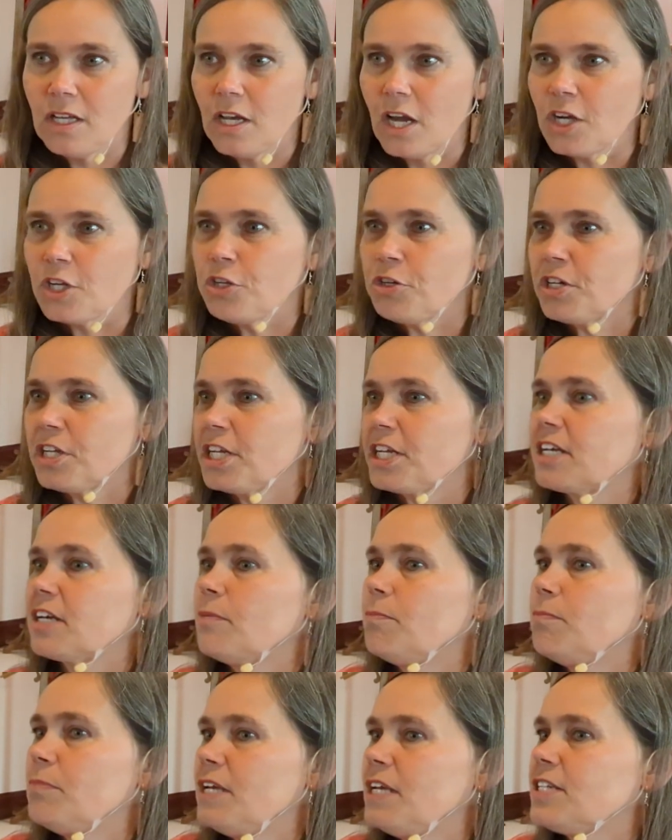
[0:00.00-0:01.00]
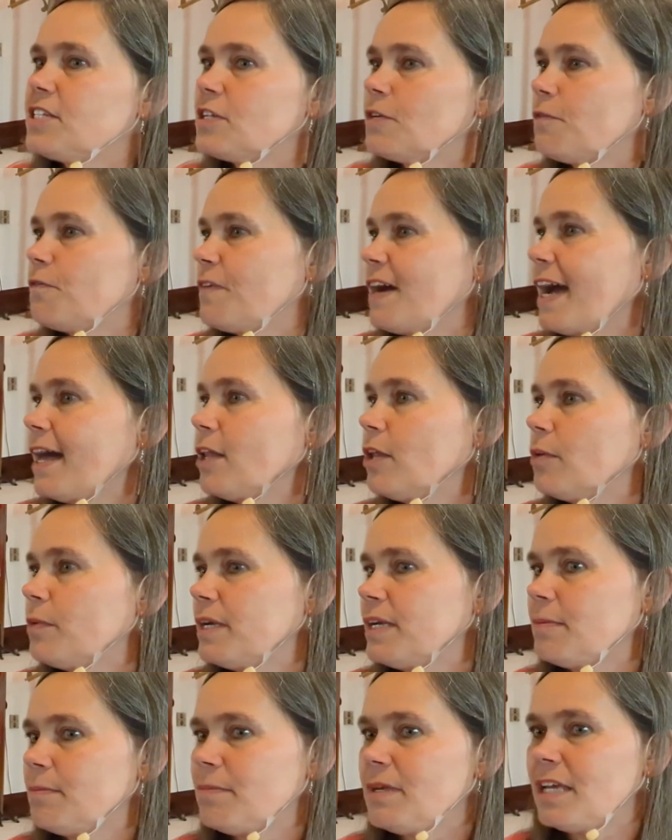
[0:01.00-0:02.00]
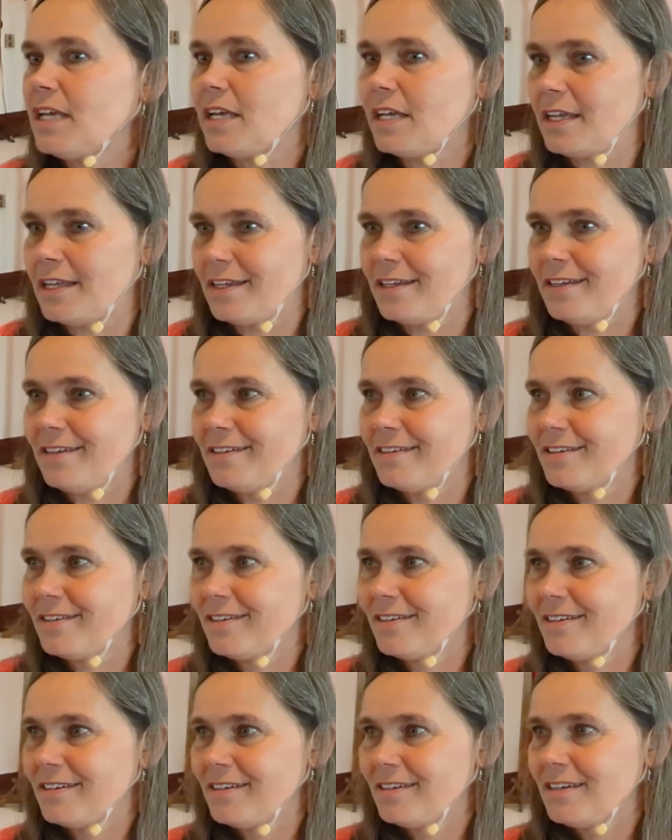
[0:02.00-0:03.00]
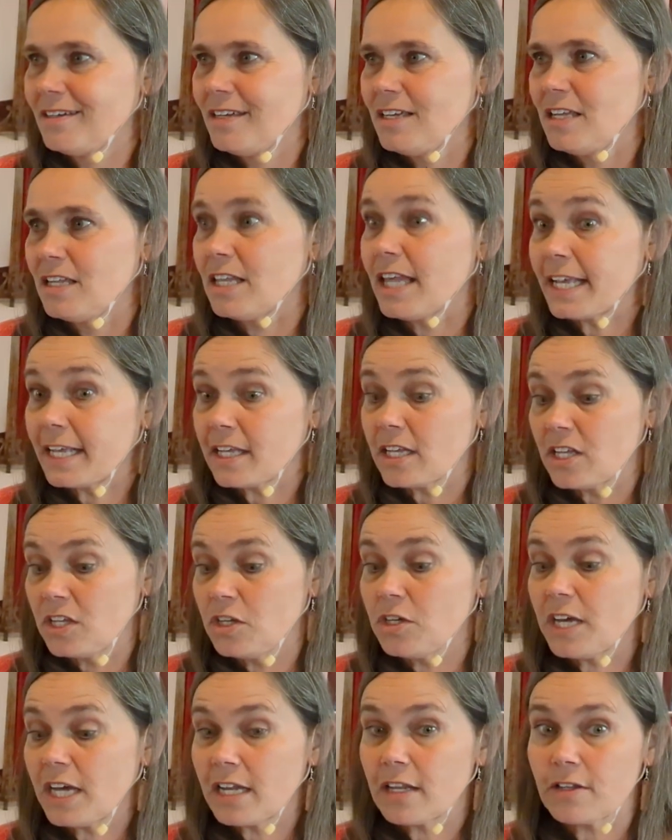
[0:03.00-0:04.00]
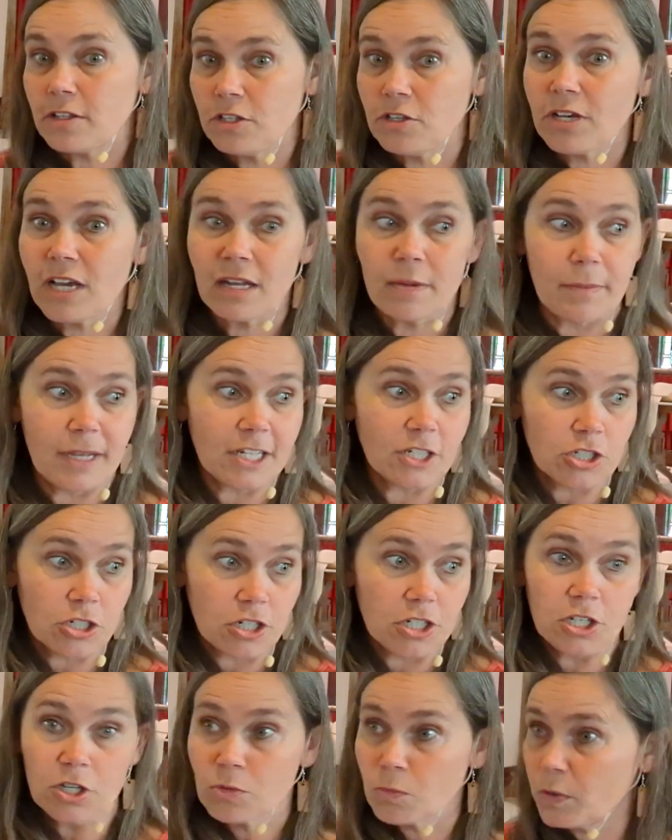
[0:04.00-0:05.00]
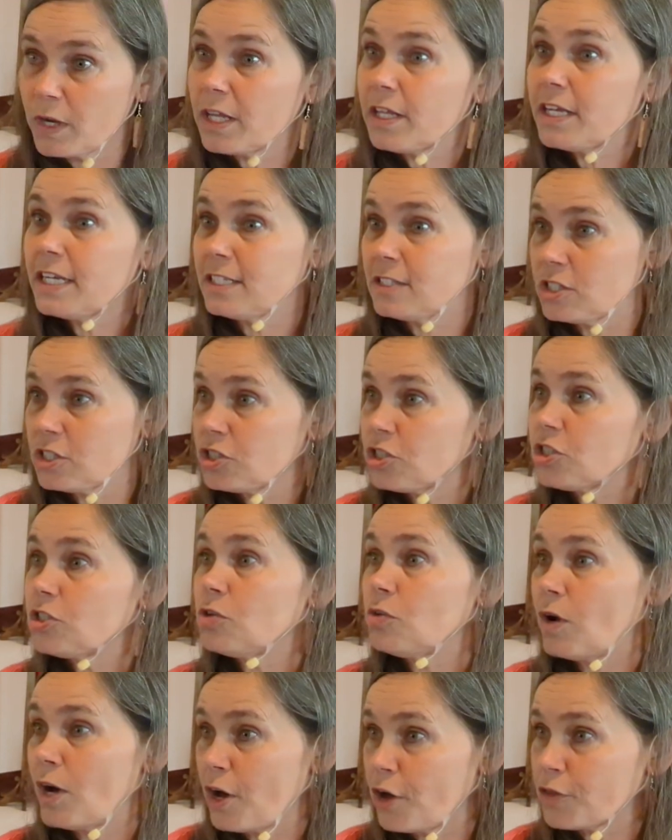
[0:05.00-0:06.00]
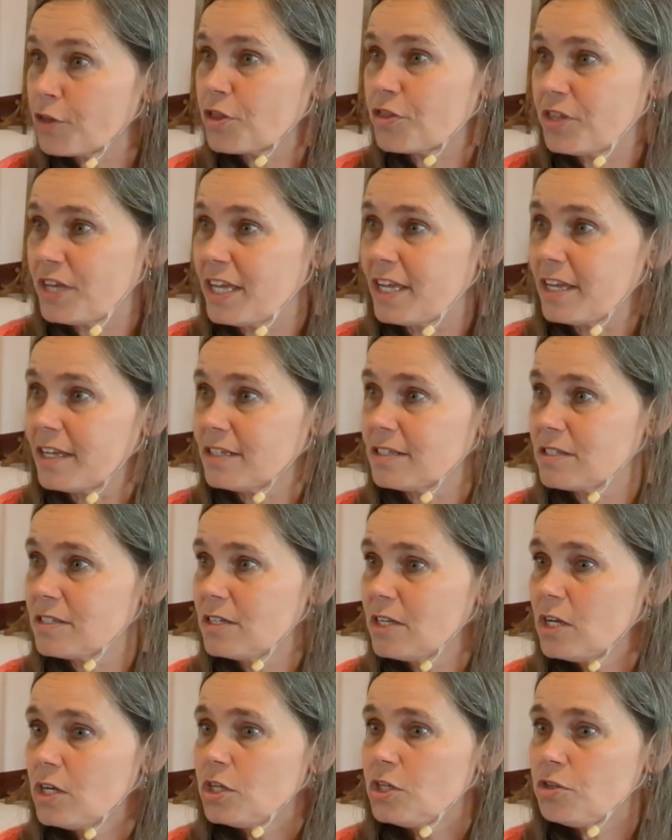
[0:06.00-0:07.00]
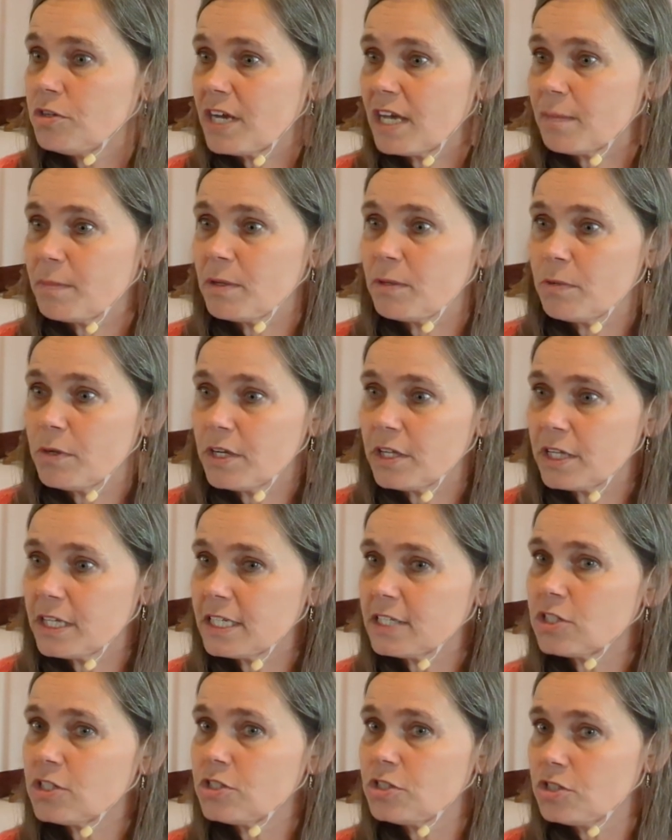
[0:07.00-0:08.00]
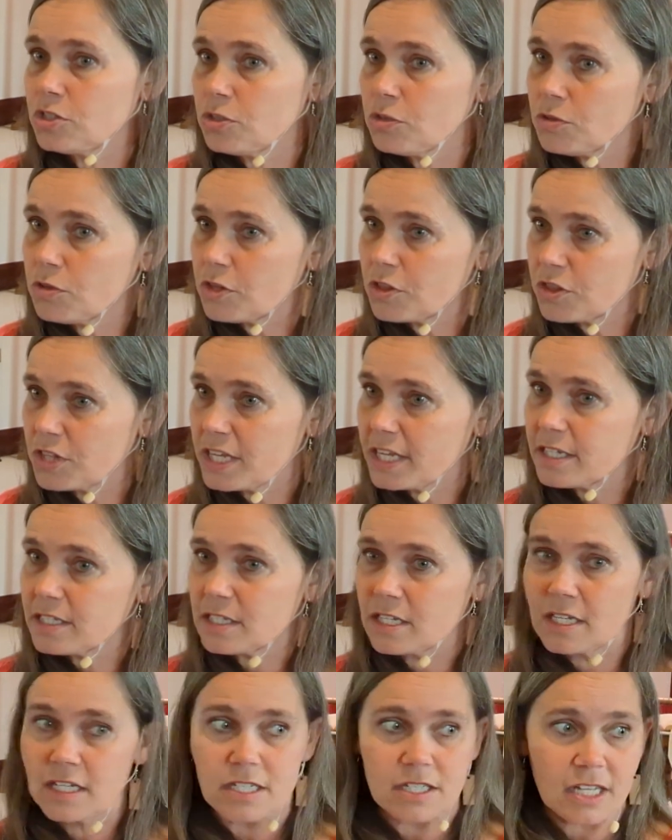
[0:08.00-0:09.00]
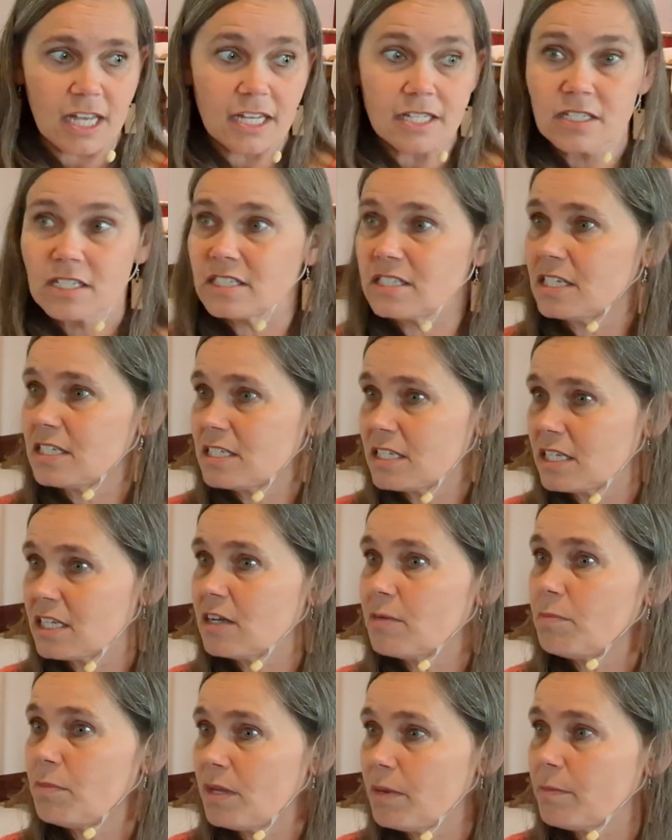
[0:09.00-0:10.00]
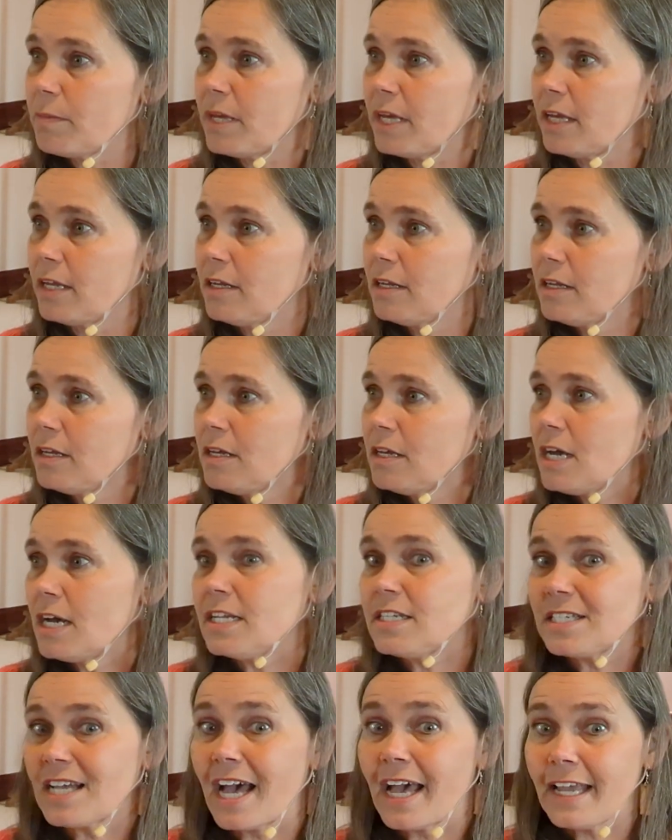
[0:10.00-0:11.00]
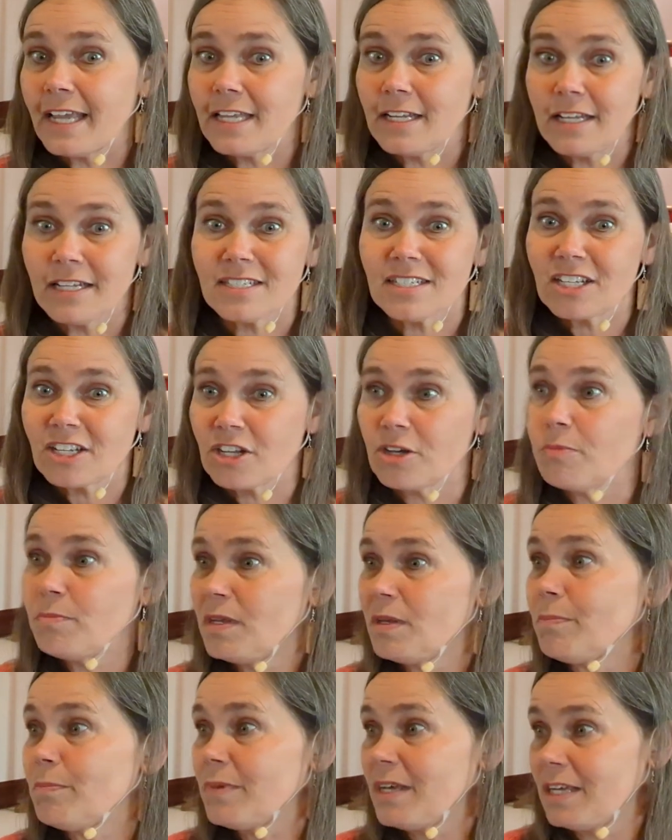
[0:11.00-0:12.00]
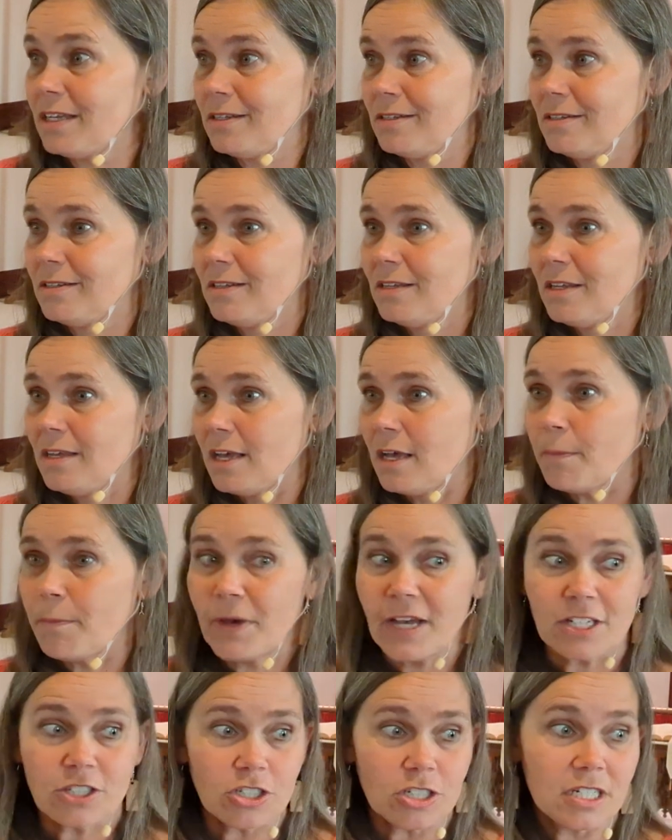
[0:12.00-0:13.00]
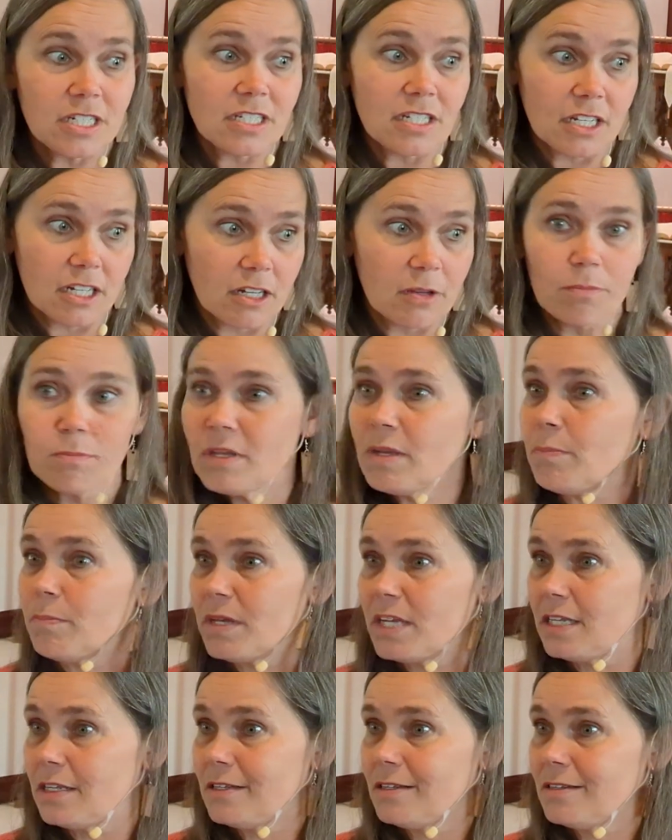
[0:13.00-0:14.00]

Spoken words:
Are you going to commit to following me? You gotta make sure you're willing to do all the things. You gotta be willing to do the things that it says because it's a commitment. A diet is a commitment. A budget is a commitment.